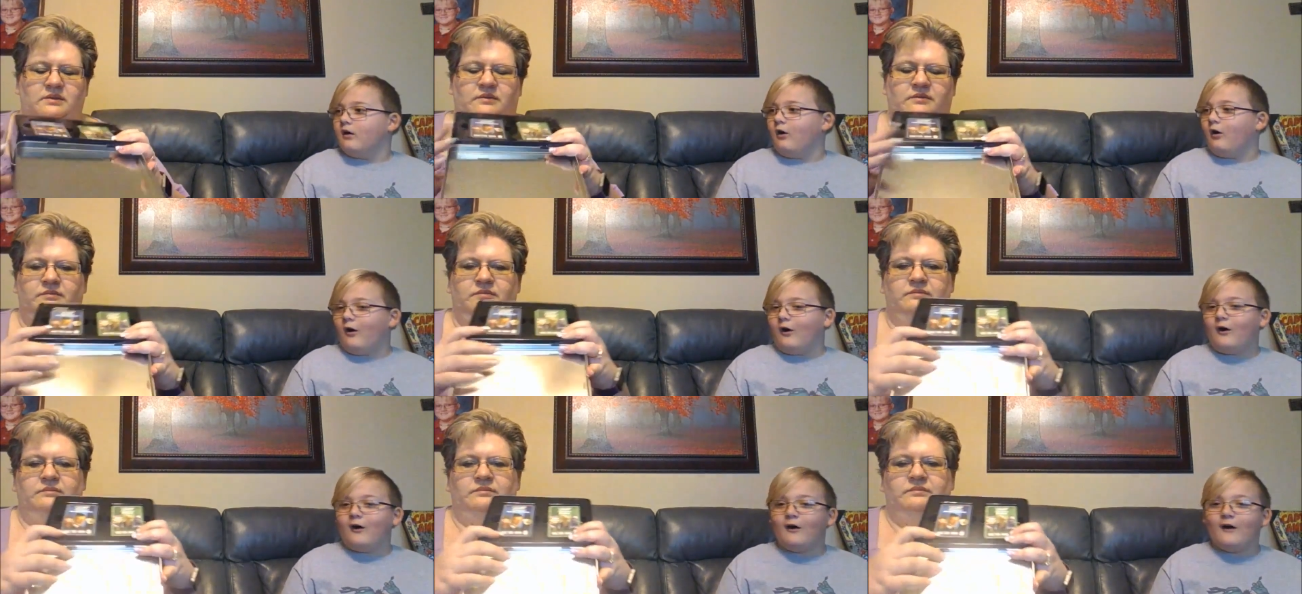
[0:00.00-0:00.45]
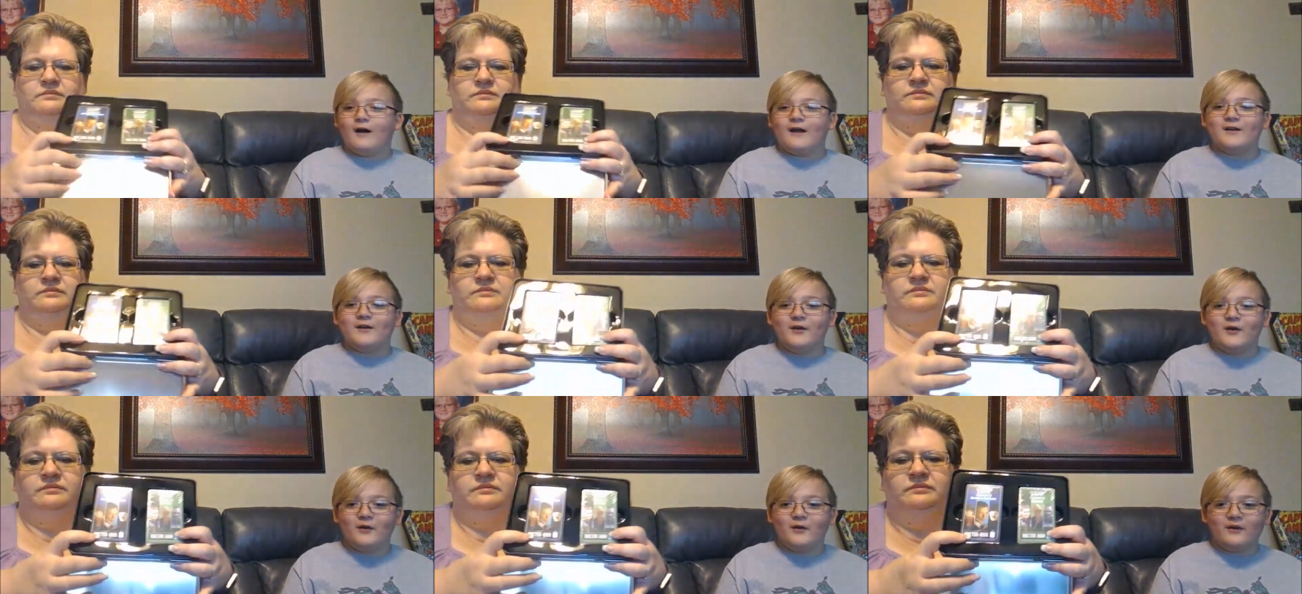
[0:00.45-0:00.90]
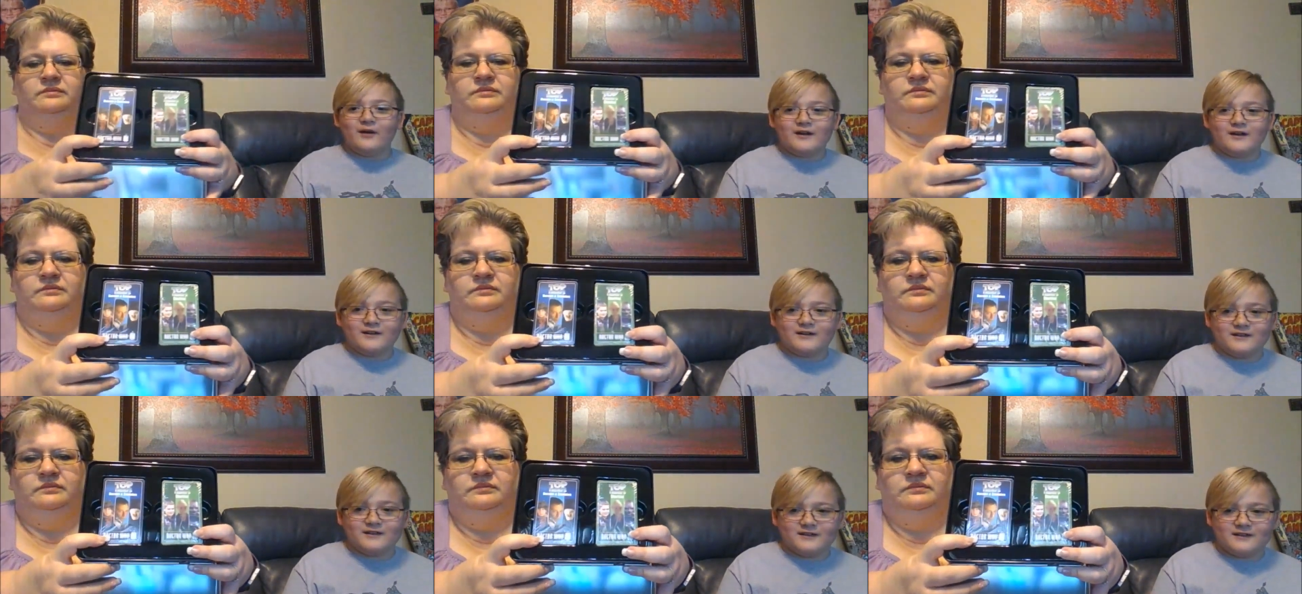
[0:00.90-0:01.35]
Speaker 1: Oh, I knew
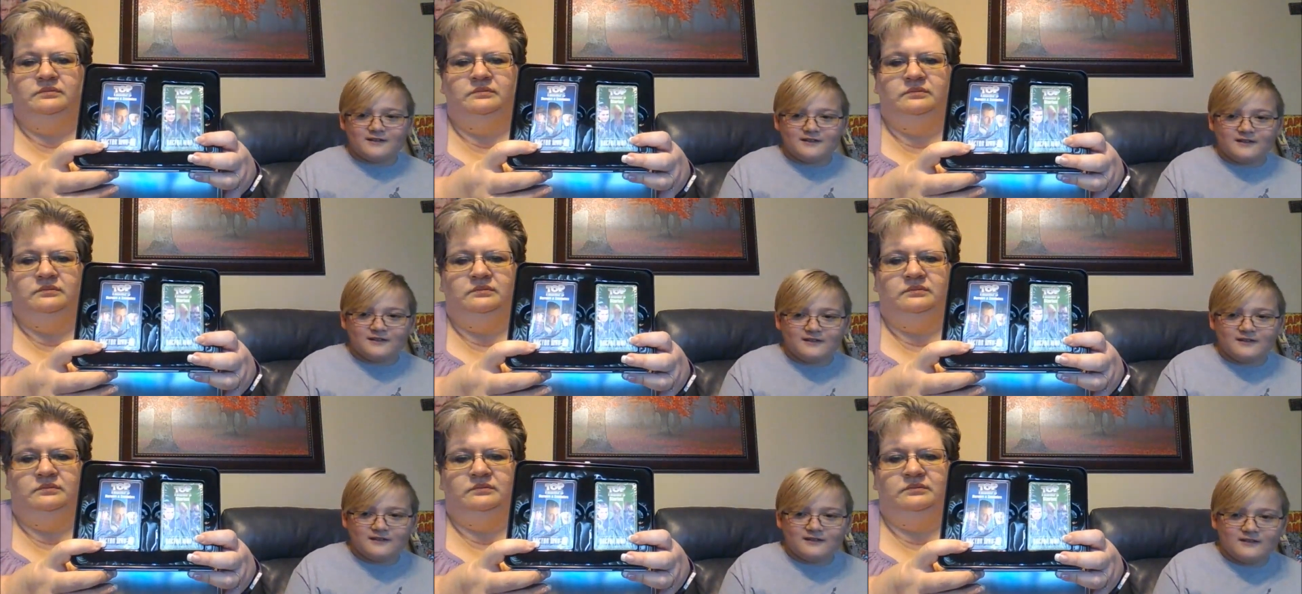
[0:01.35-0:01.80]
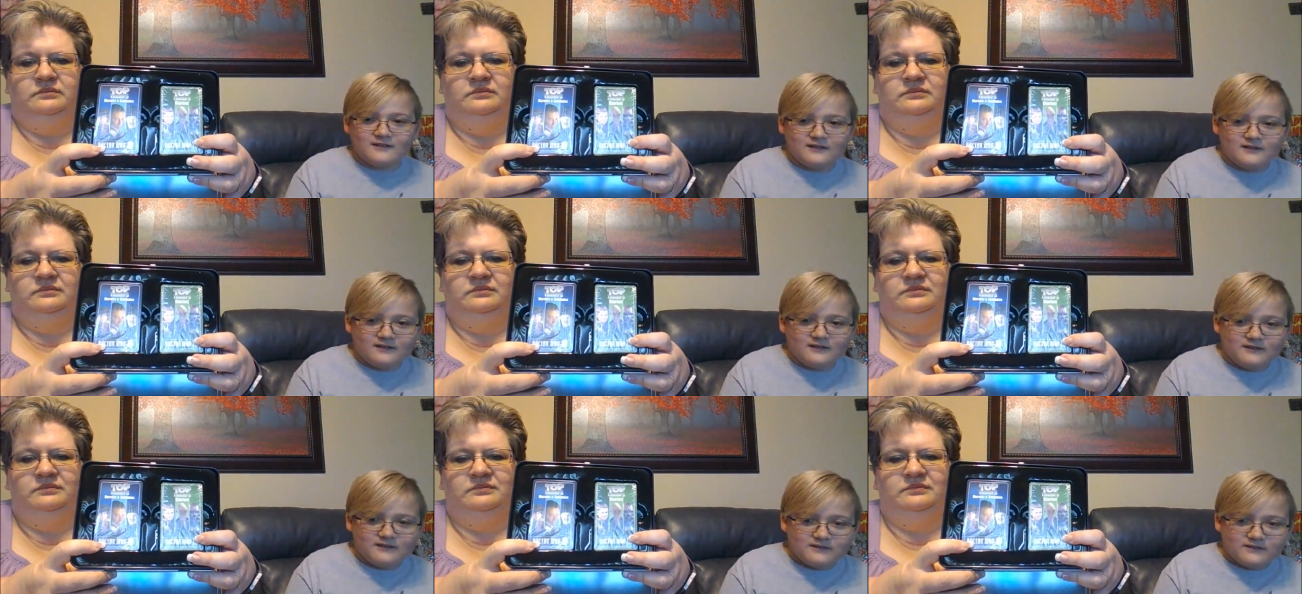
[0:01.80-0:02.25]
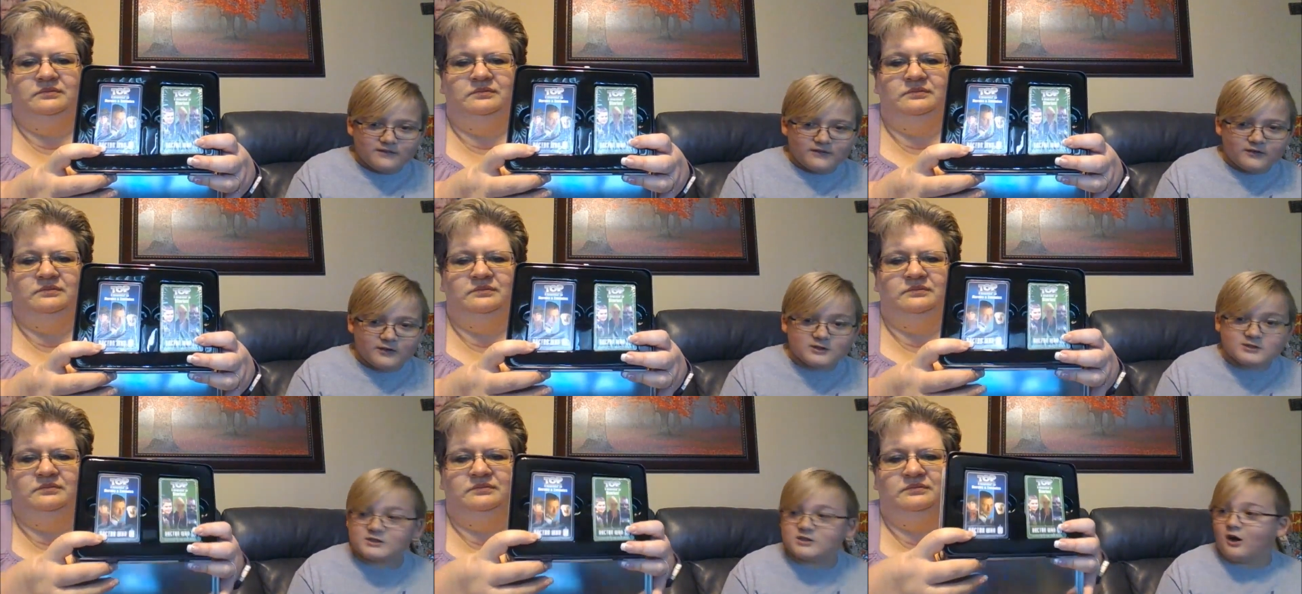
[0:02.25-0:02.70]
it.
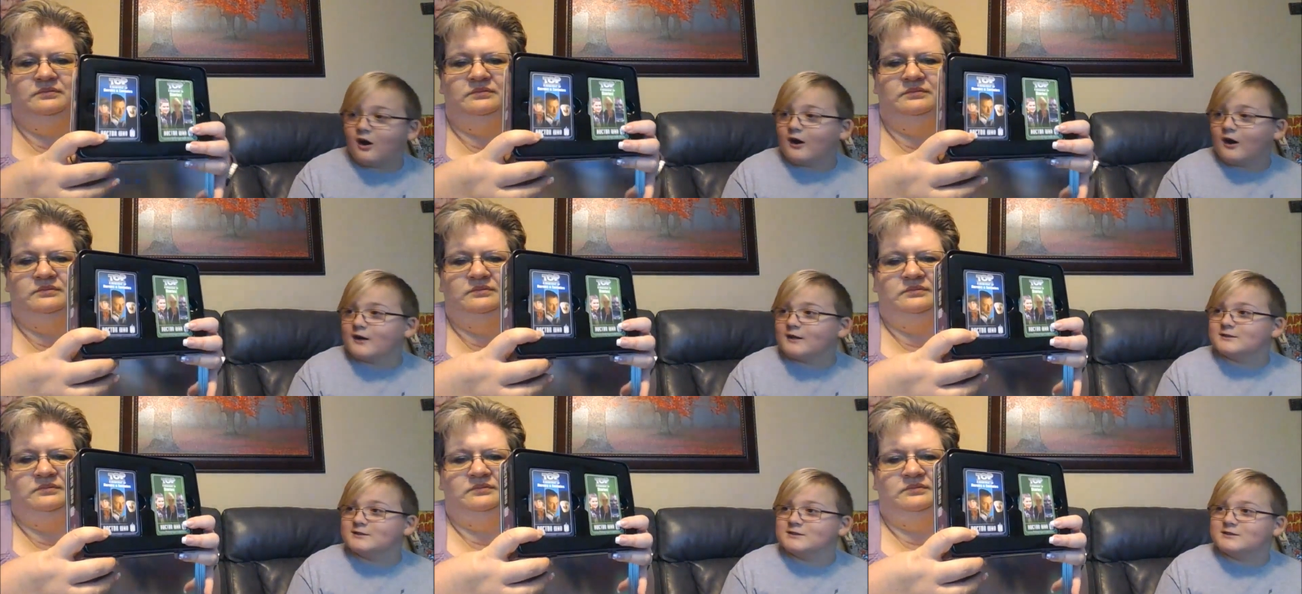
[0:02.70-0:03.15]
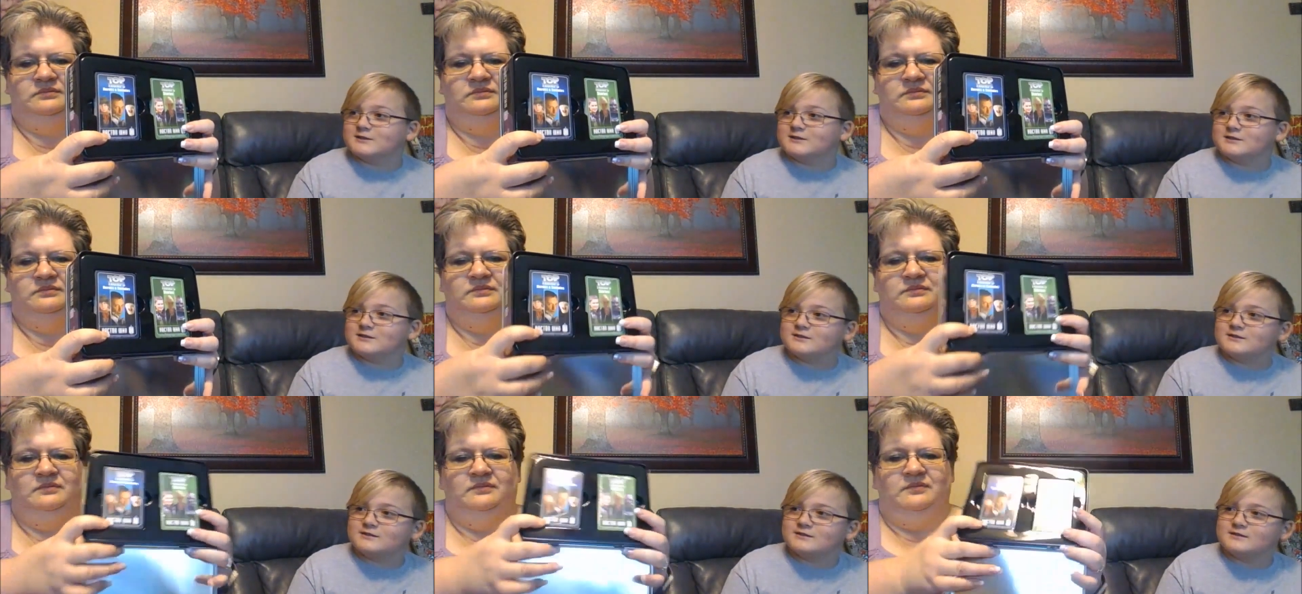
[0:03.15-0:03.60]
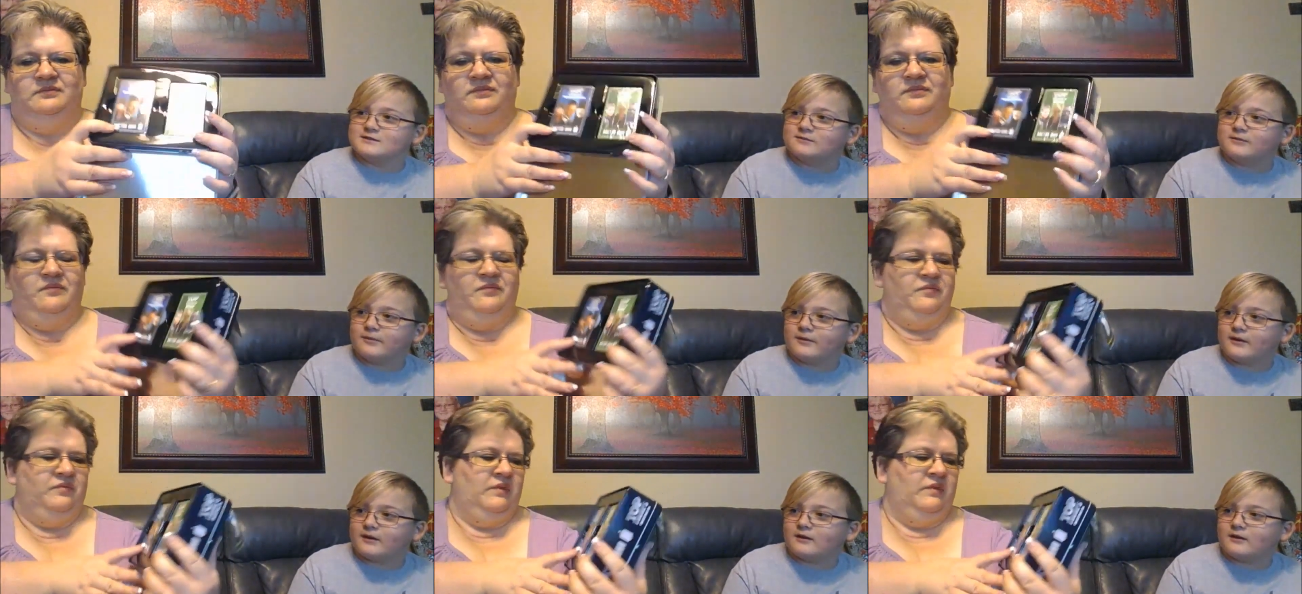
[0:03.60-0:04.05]
There's cards.
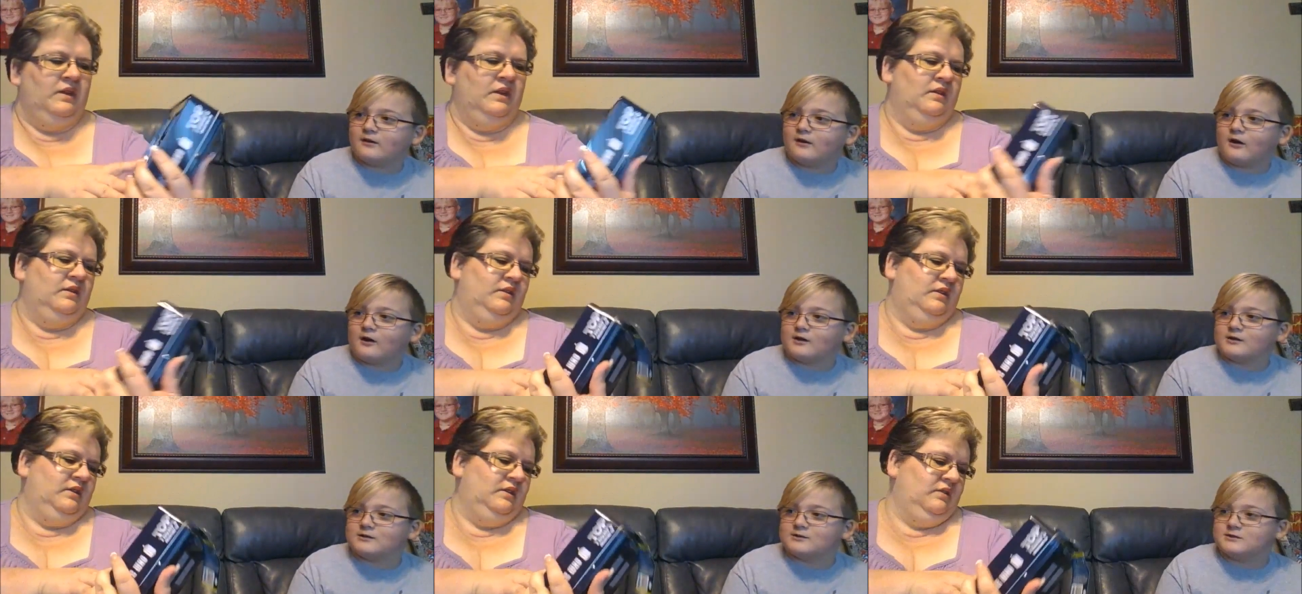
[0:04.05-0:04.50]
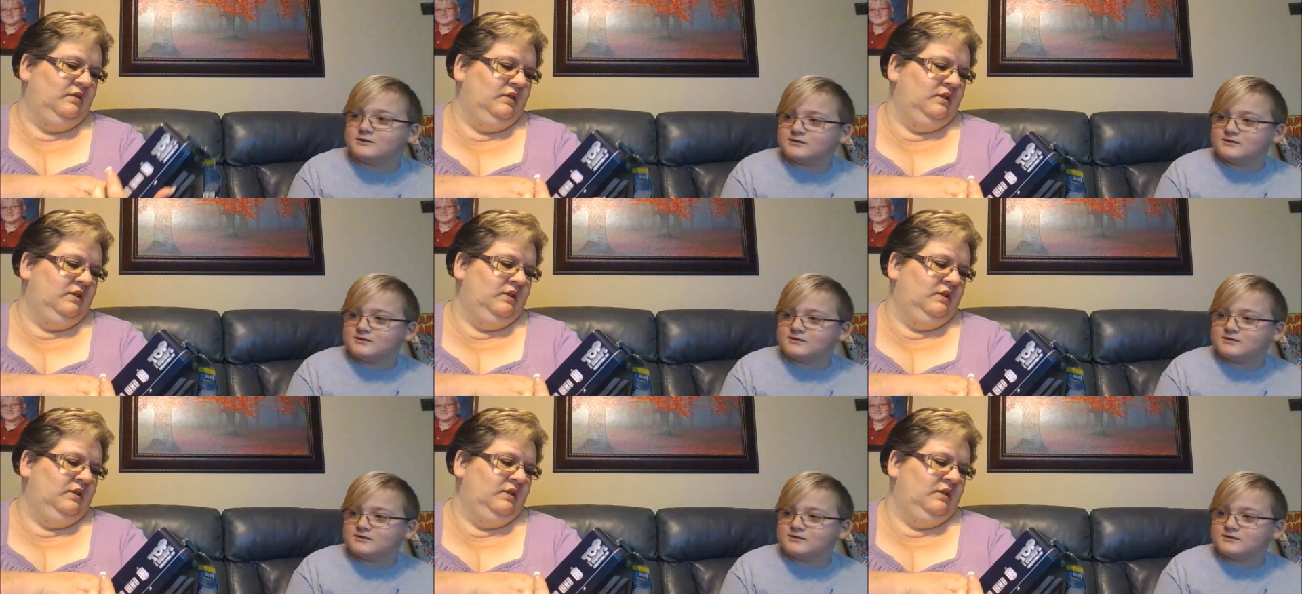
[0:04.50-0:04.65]
There